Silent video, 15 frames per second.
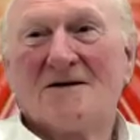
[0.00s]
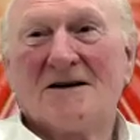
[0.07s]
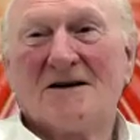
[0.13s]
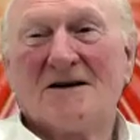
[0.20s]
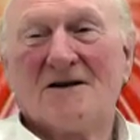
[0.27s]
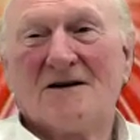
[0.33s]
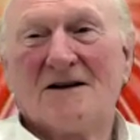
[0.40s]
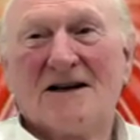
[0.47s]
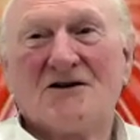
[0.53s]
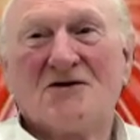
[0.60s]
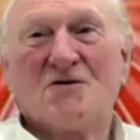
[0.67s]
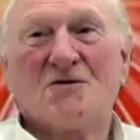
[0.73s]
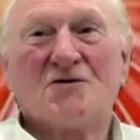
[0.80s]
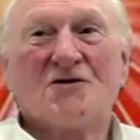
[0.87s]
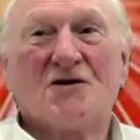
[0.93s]
Yeah, that's
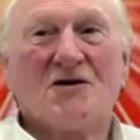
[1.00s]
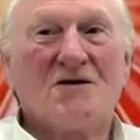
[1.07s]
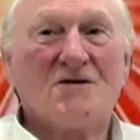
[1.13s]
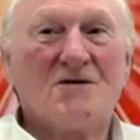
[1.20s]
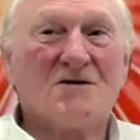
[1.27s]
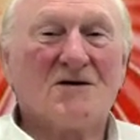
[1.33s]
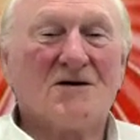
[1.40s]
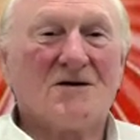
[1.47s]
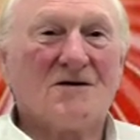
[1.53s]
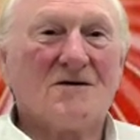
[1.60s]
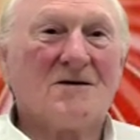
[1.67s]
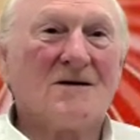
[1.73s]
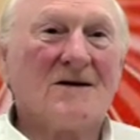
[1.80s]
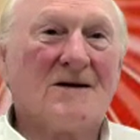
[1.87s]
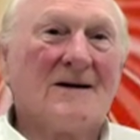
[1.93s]
your child. You know.
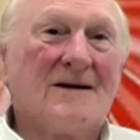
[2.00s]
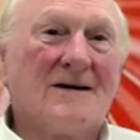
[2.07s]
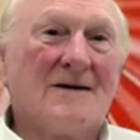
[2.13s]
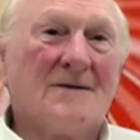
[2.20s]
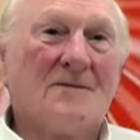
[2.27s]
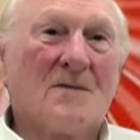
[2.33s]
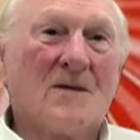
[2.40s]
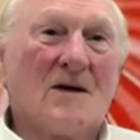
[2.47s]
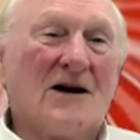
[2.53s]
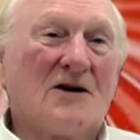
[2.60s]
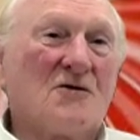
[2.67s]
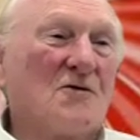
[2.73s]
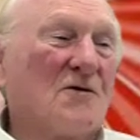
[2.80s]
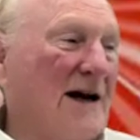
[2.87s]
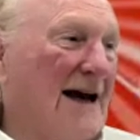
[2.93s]
They're
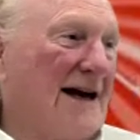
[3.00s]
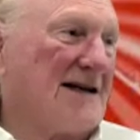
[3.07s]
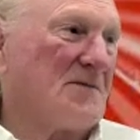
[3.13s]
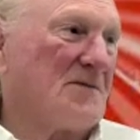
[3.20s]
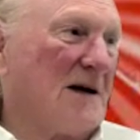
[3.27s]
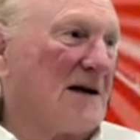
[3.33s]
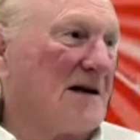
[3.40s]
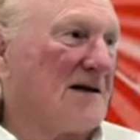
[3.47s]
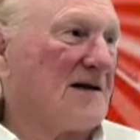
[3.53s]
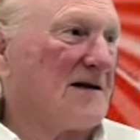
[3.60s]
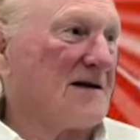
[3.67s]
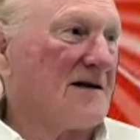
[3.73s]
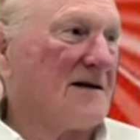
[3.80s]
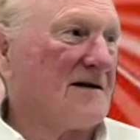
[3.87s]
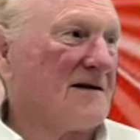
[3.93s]
called
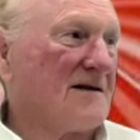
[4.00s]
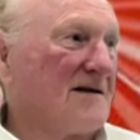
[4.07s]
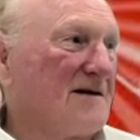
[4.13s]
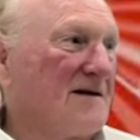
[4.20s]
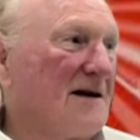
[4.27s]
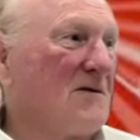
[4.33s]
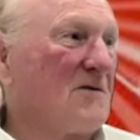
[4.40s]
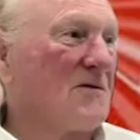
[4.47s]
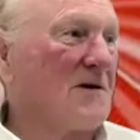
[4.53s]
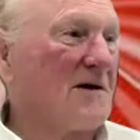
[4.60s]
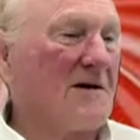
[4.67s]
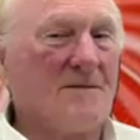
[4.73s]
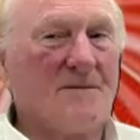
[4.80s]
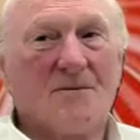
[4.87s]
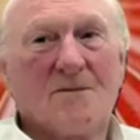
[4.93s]
aspects. So they will
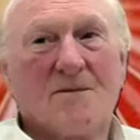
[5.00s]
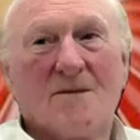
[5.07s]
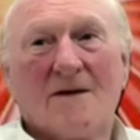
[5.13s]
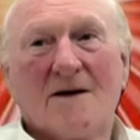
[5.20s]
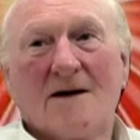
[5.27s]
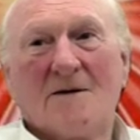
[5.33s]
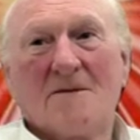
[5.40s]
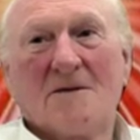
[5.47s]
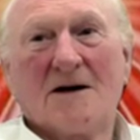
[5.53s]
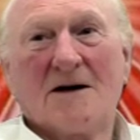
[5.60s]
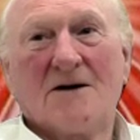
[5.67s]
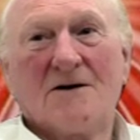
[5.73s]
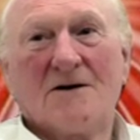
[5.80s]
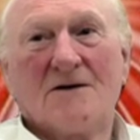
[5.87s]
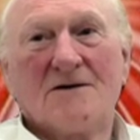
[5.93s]
come and
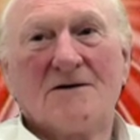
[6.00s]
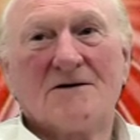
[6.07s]
go.